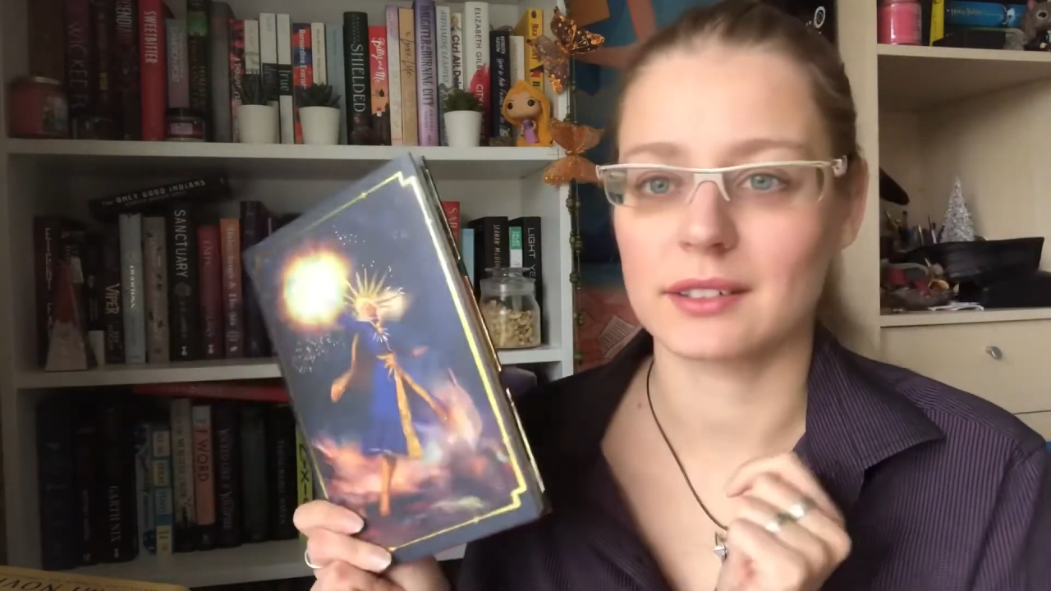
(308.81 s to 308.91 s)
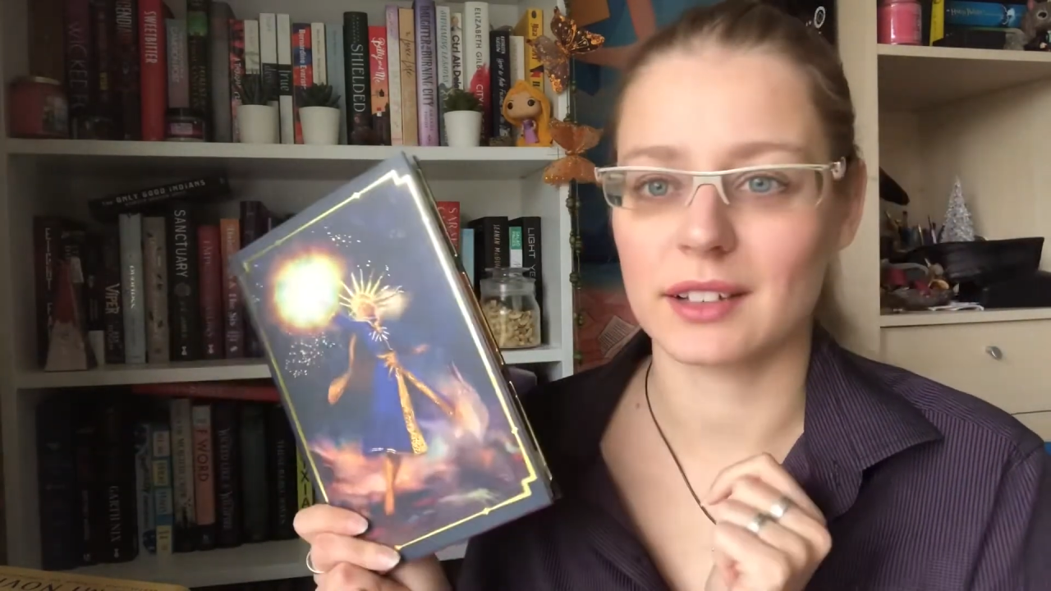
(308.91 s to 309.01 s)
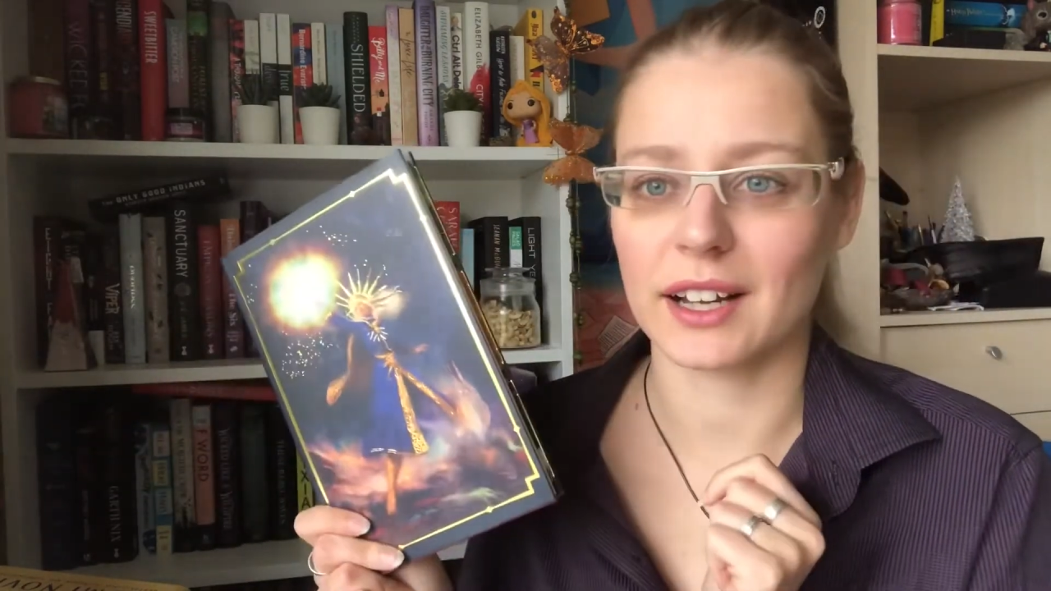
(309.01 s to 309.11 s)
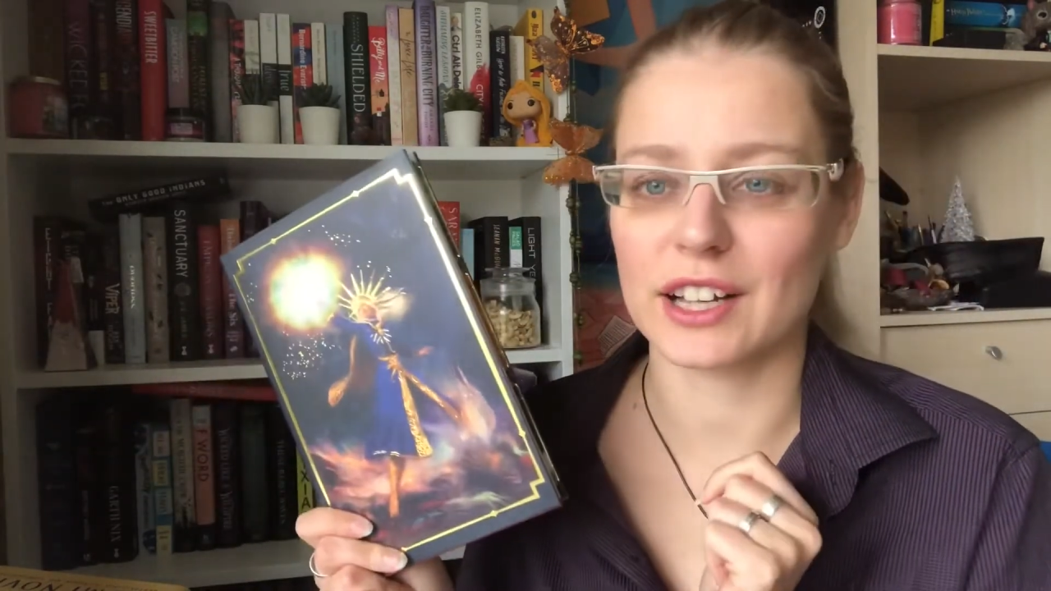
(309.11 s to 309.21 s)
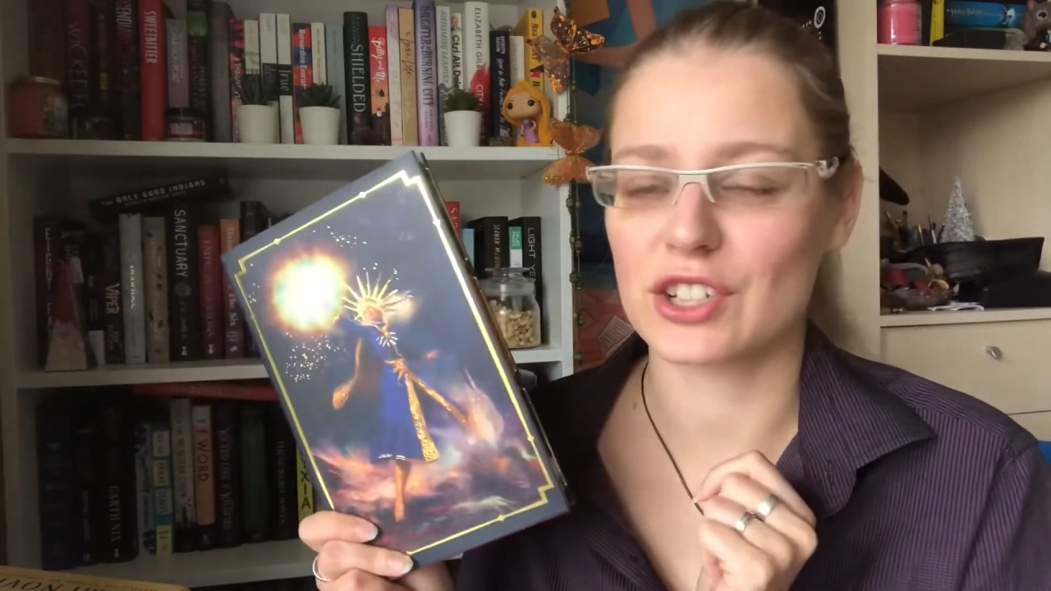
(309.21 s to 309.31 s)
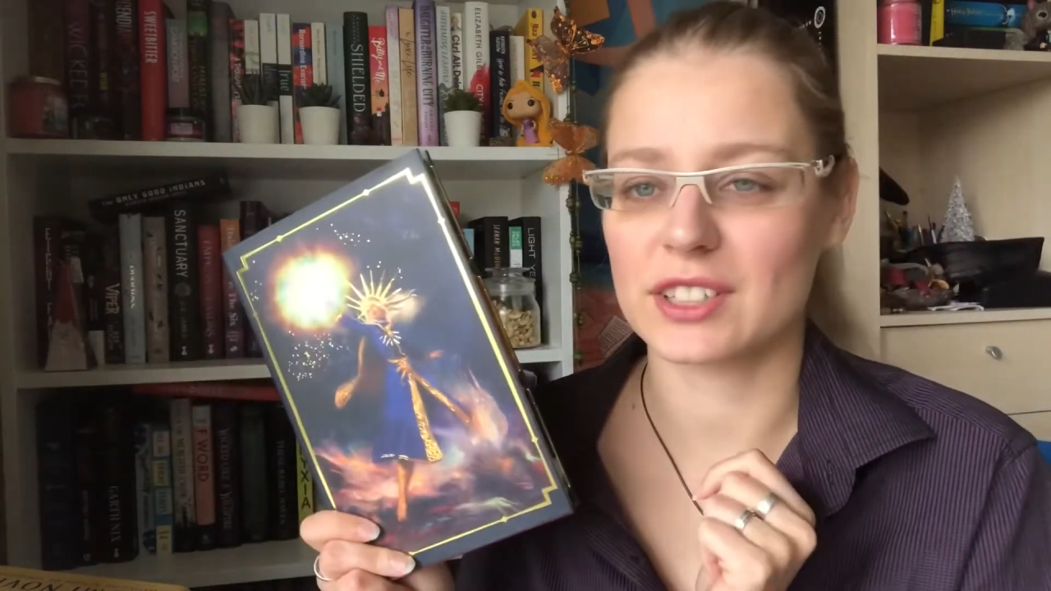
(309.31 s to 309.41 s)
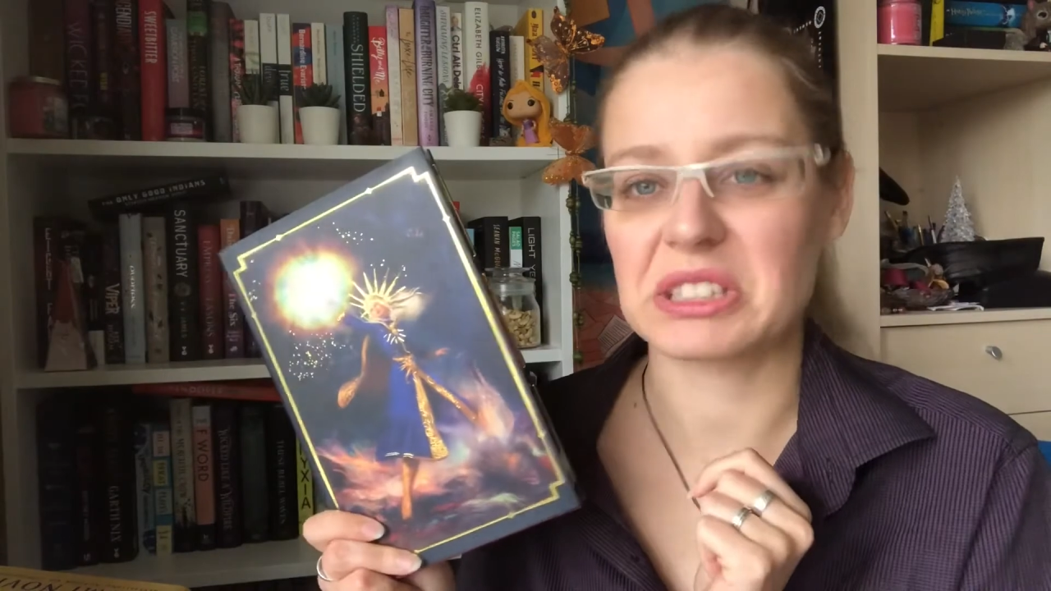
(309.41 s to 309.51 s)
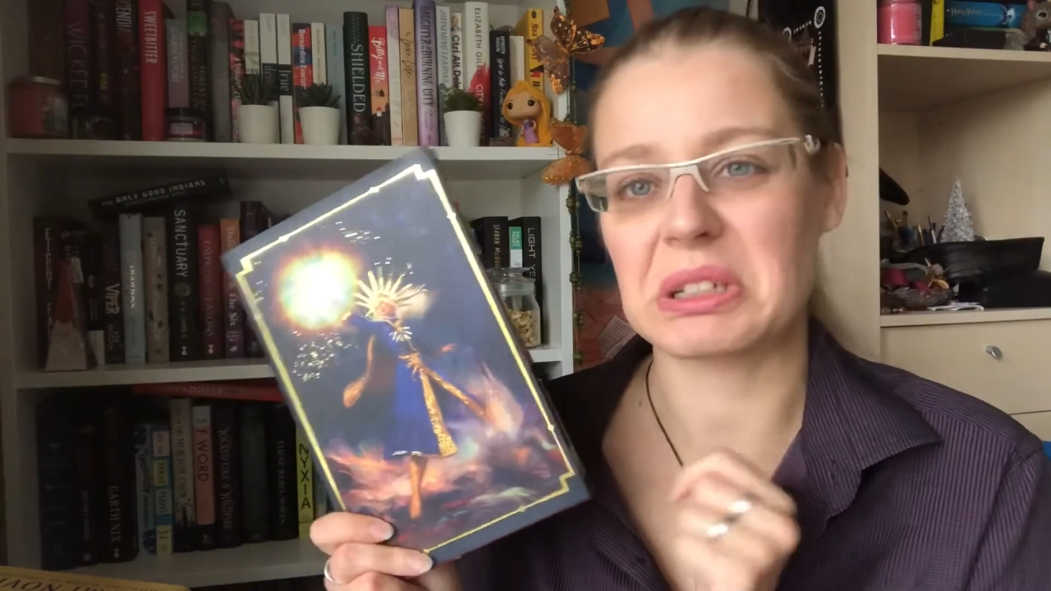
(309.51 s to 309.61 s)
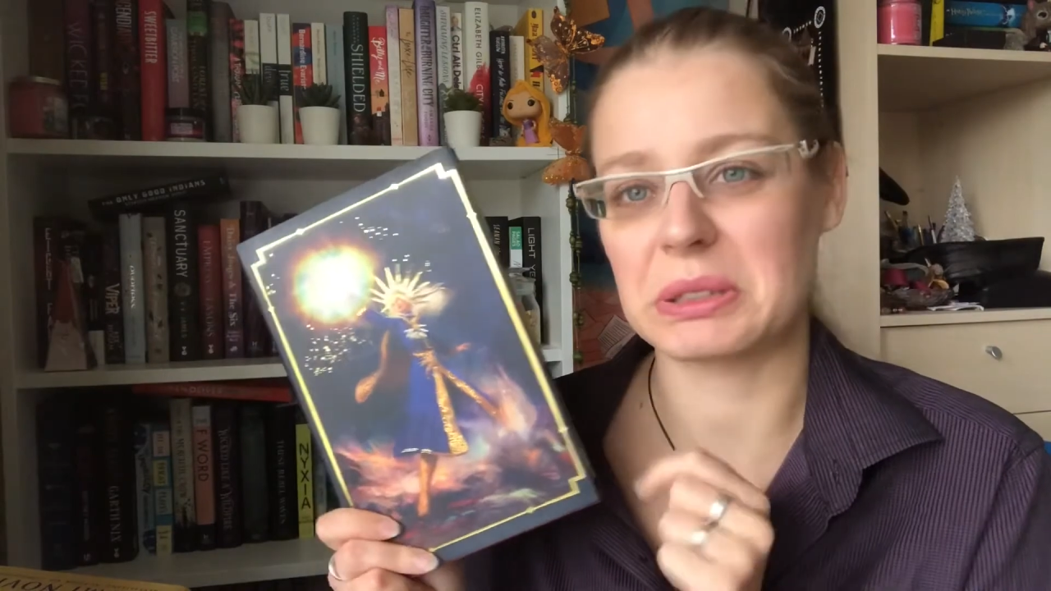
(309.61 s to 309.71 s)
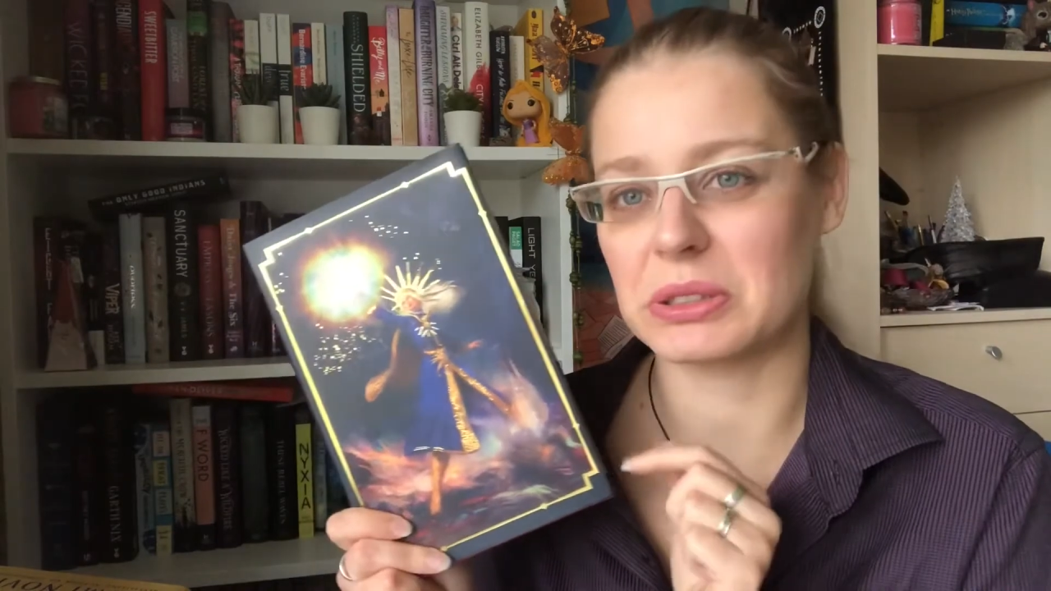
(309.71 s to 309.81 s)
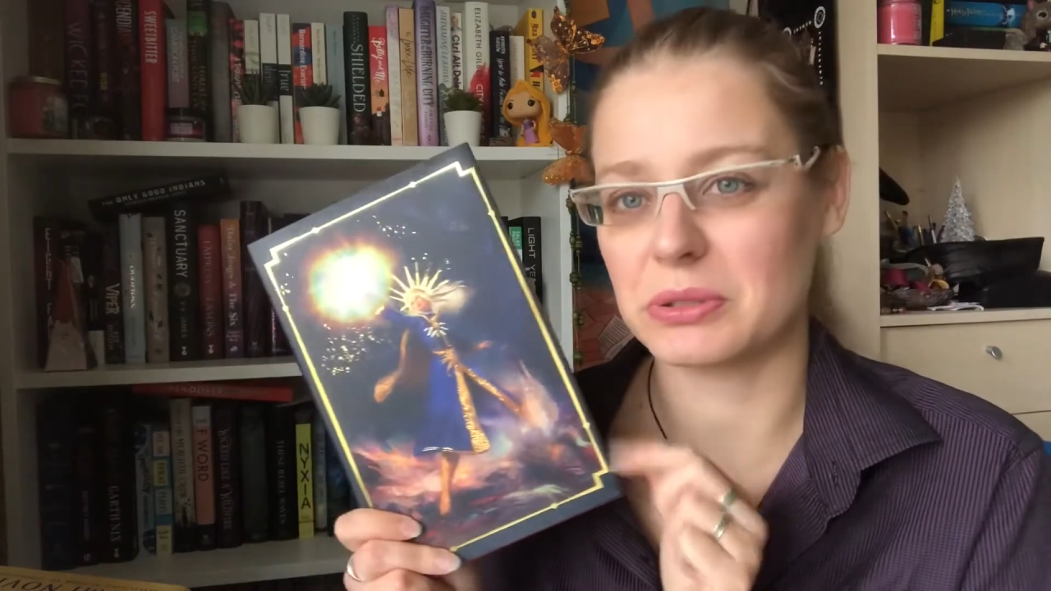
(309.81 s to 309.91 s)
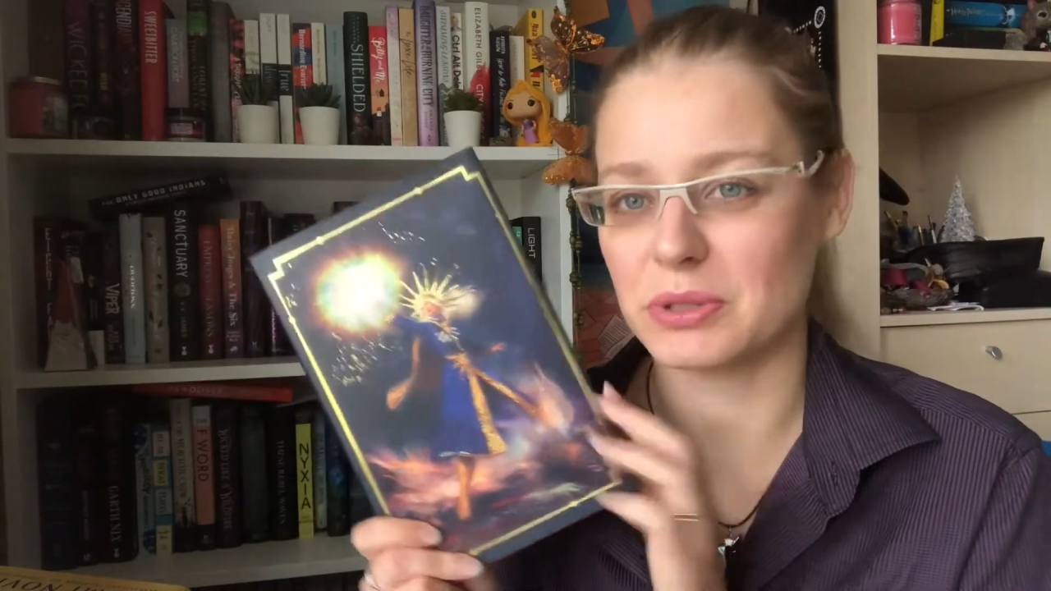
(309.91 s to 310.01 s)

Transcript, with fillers: I just couldn't